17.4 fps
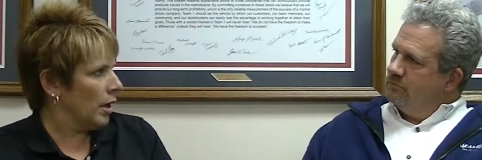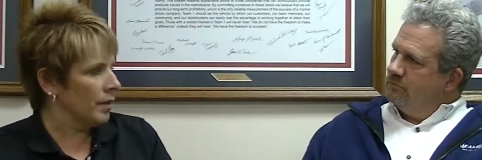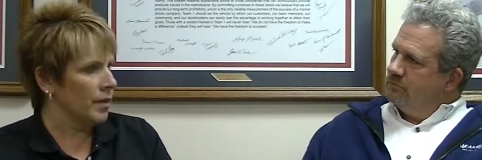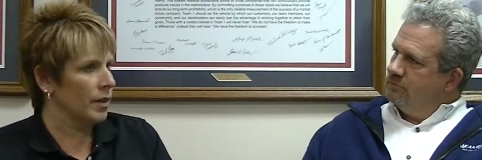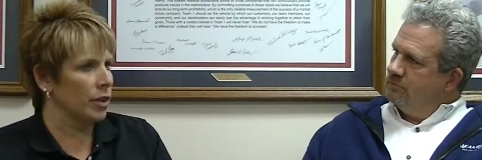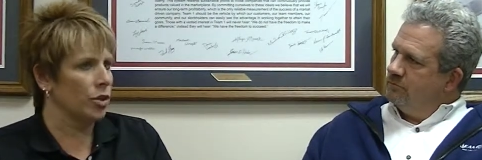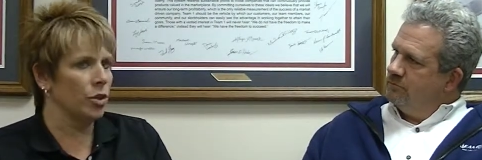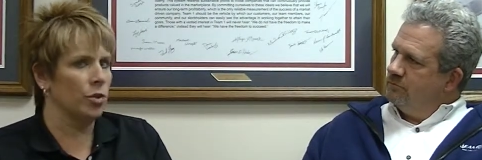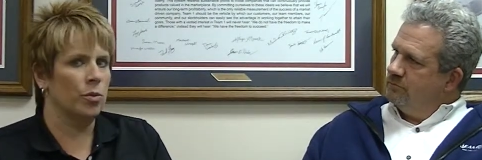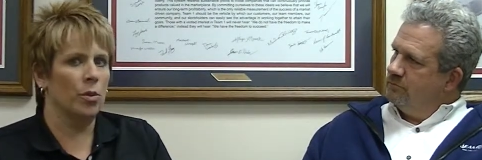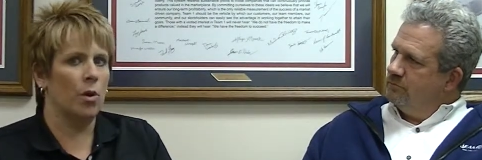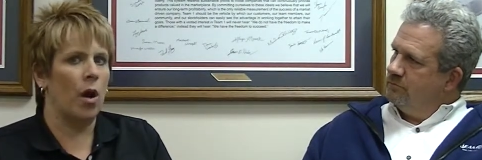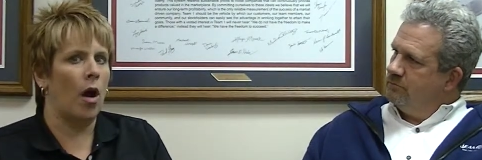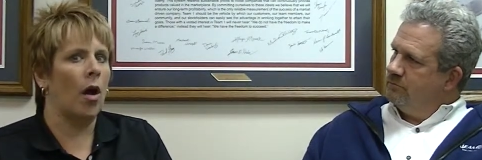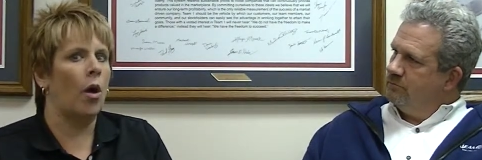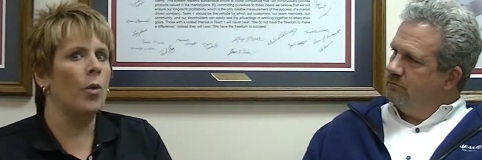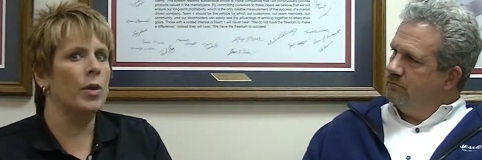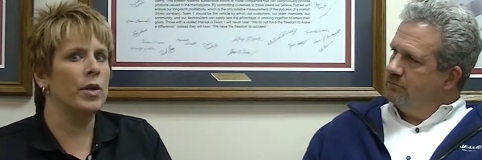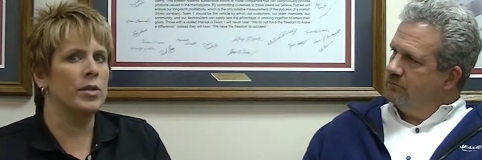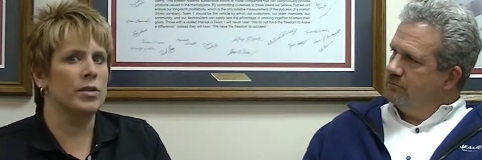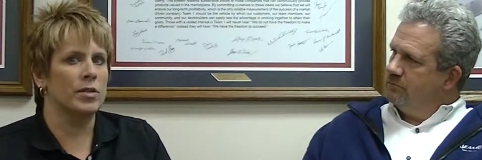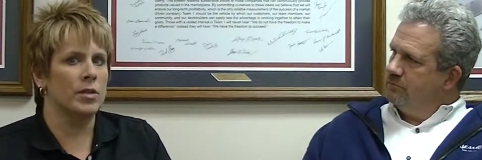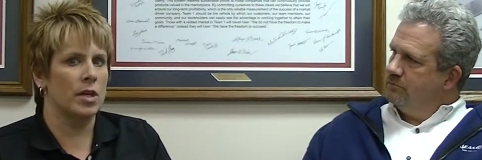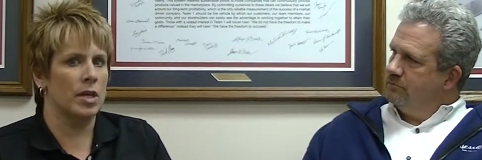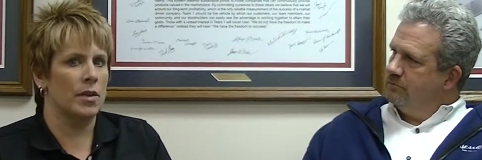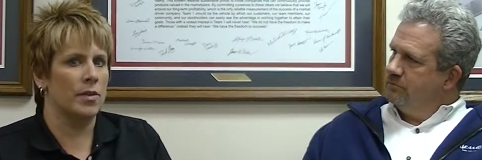Speaker 1: I think you will always
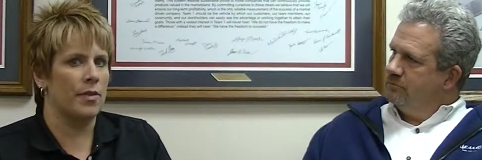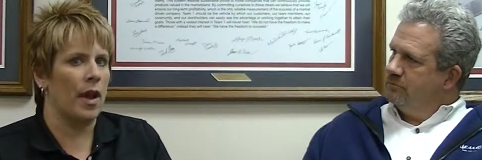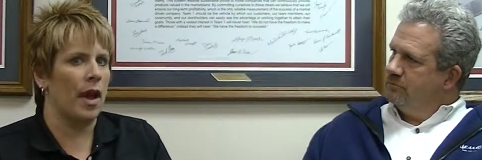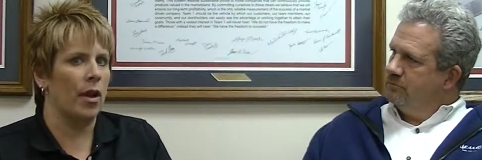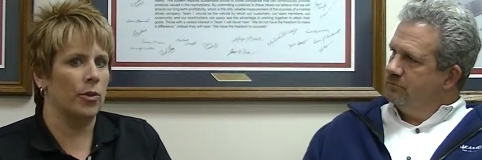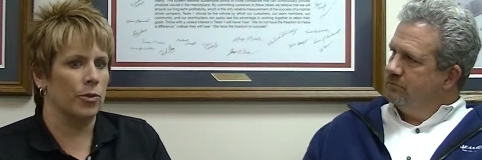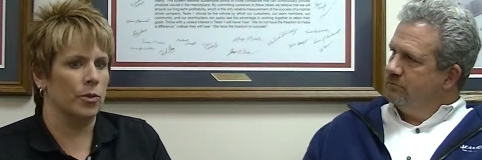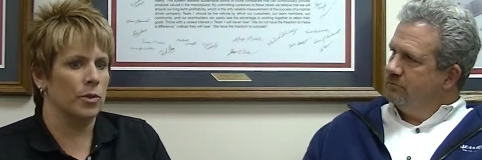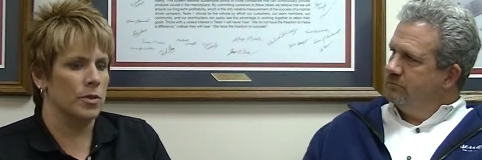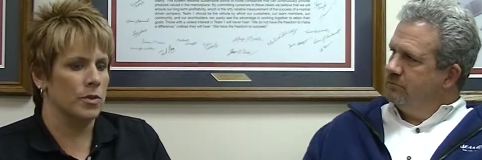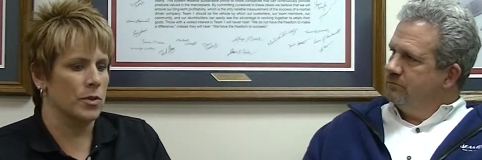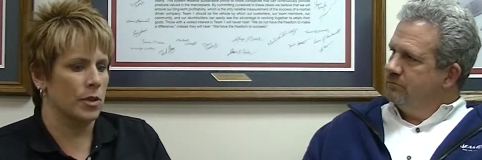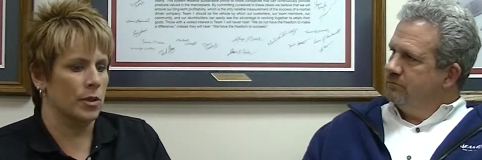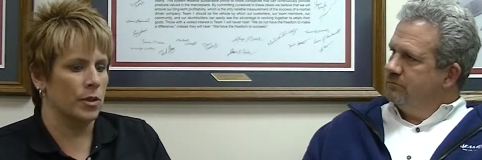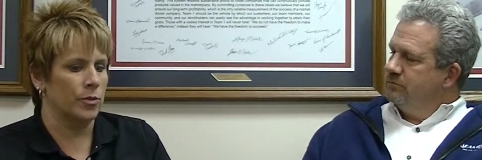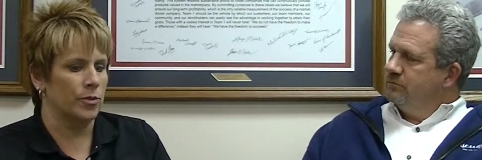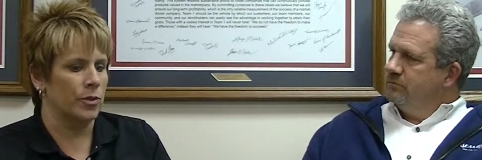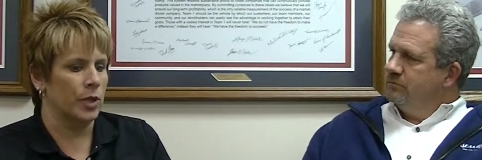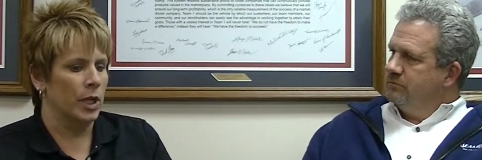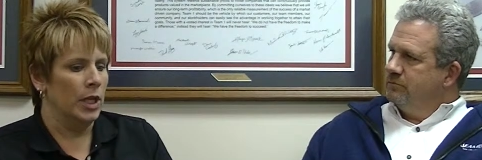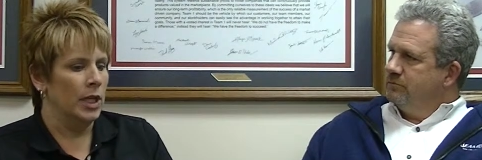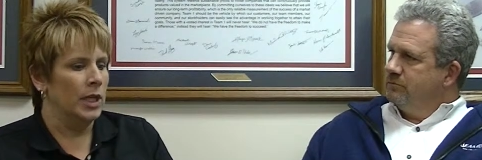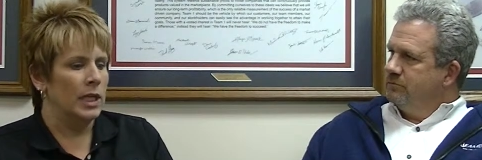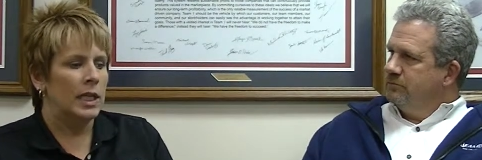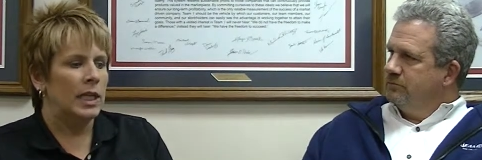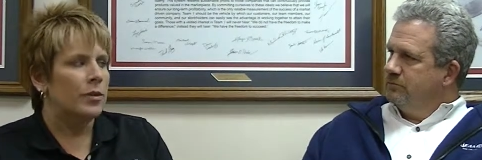see thousands of
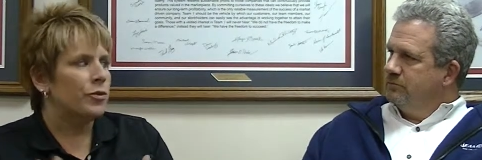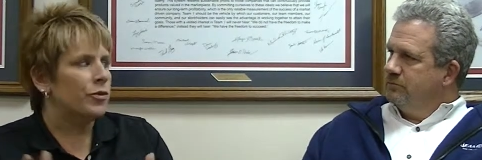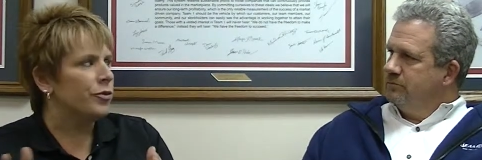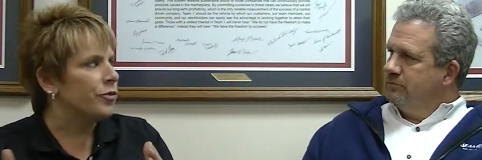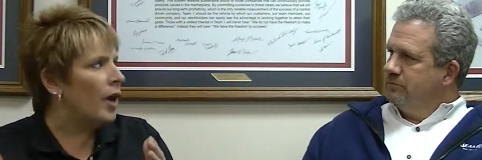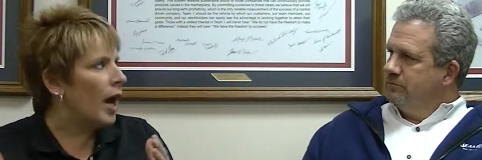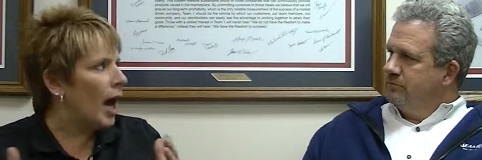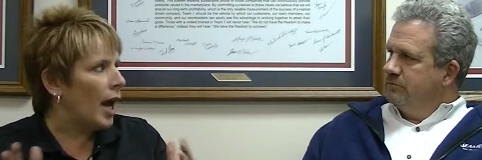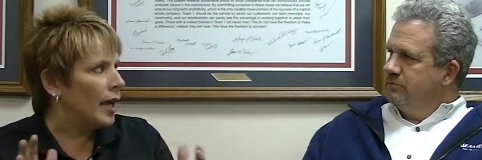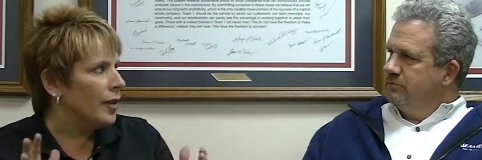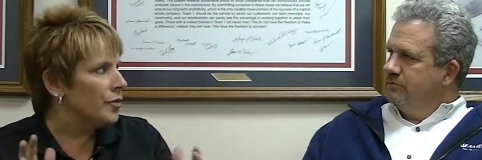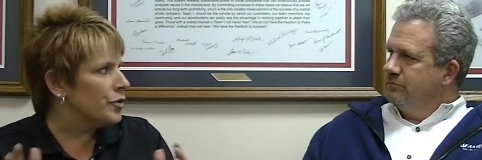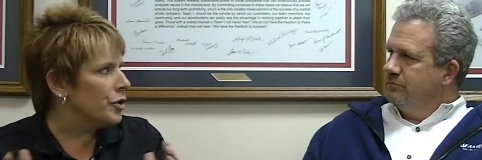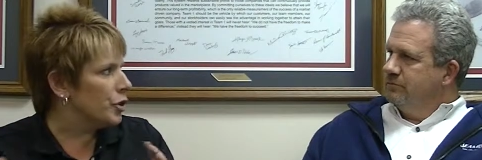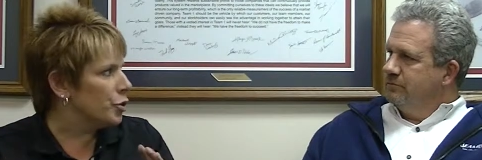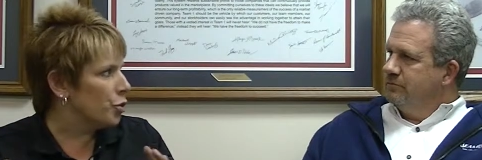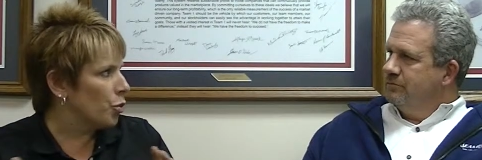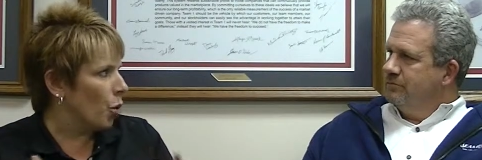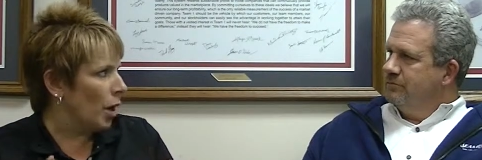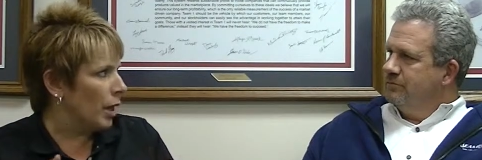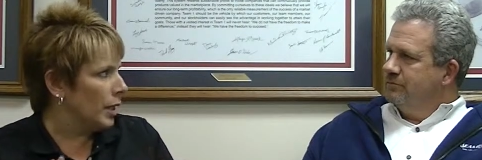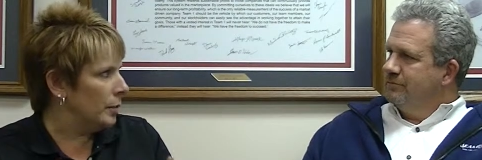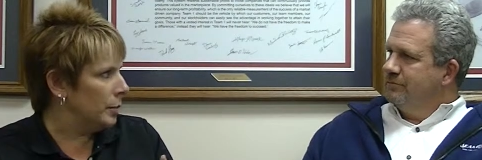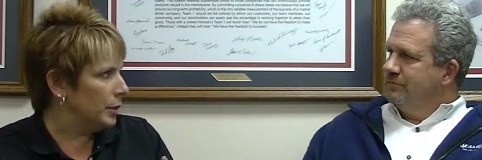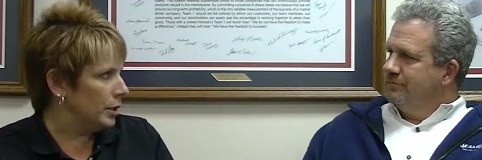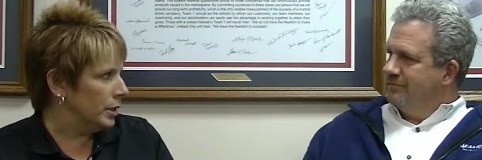five to
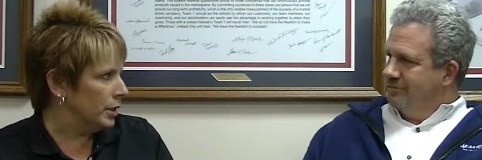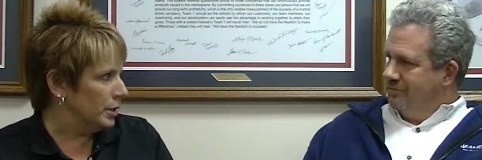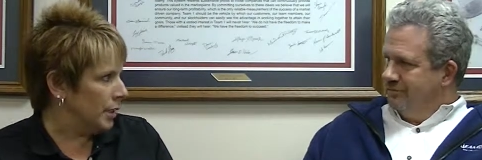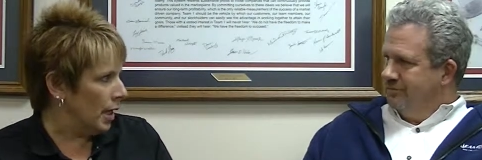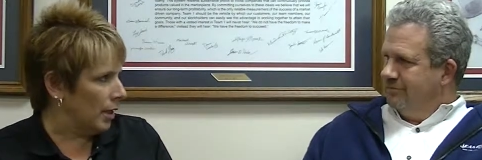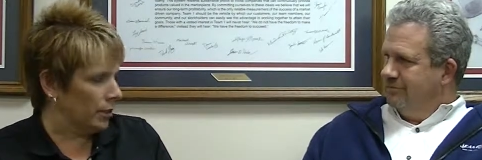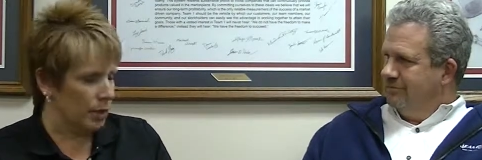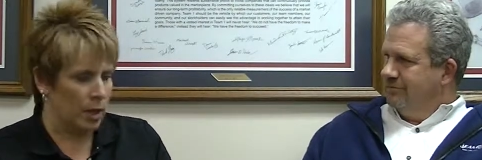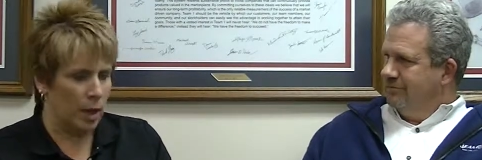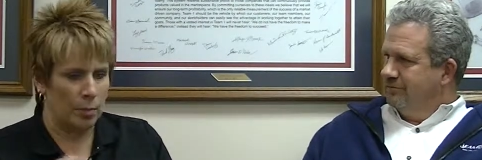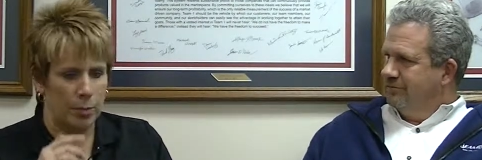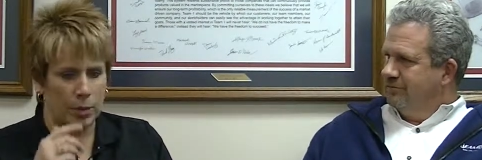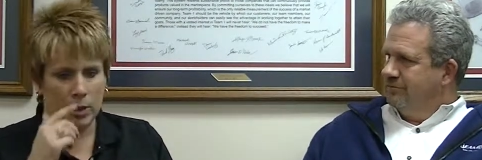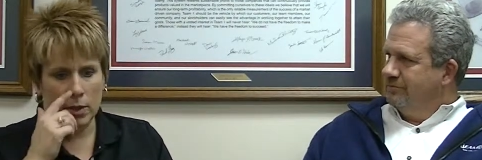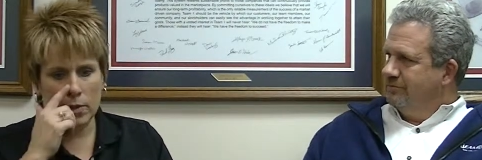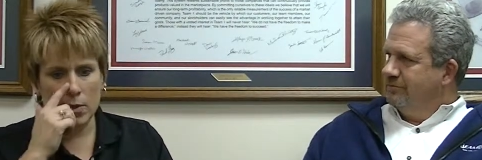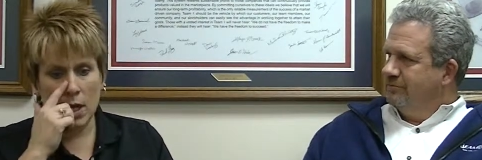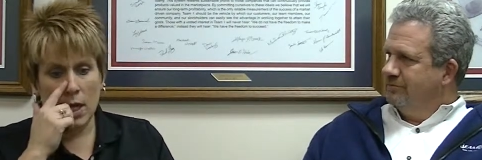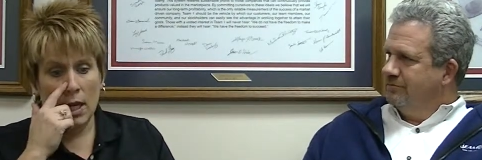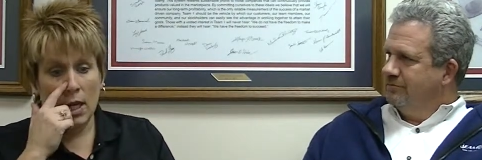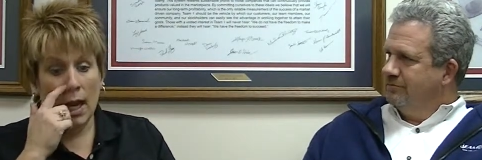twenty million dollar companies.